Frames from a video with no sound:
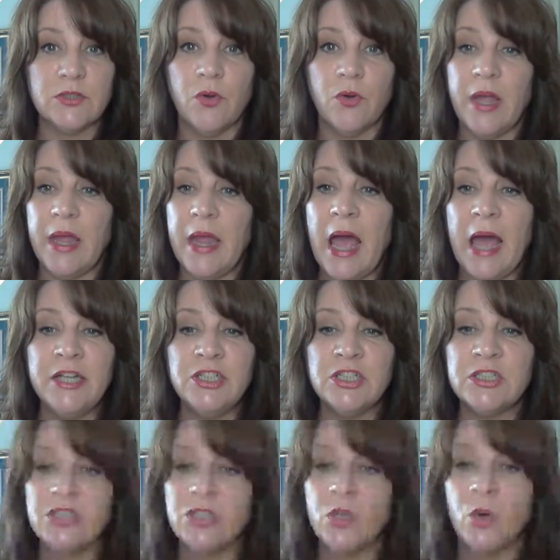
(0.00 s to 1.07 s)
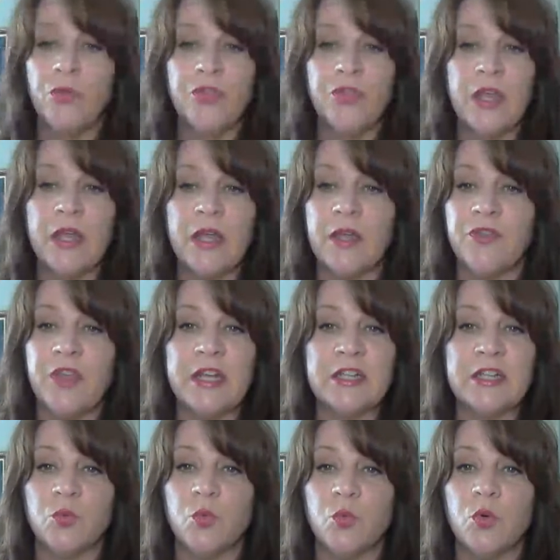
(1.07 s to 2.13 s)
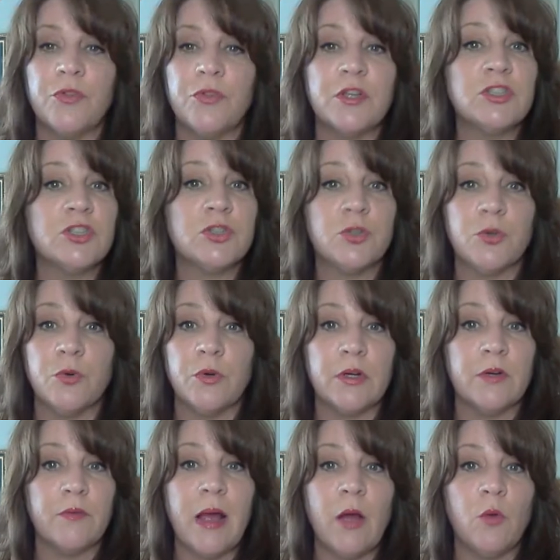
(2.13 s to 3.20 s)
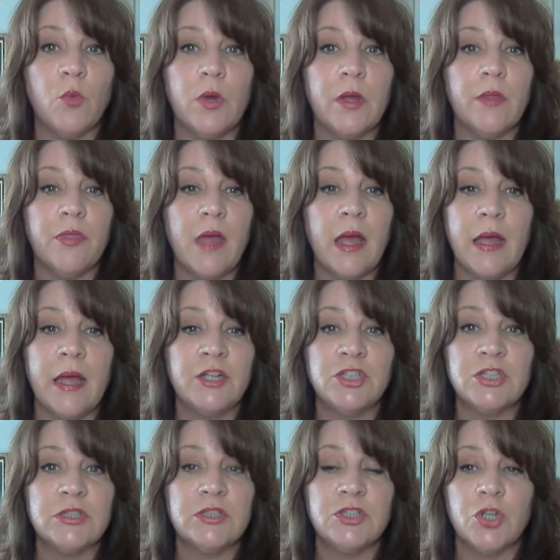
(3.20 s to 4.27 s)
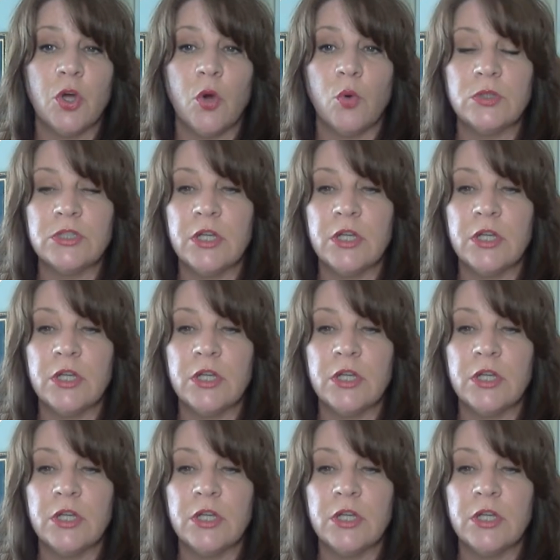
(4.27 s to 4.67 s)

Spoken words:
Okay, I just don't think that it's worth screwing around with. I just don't.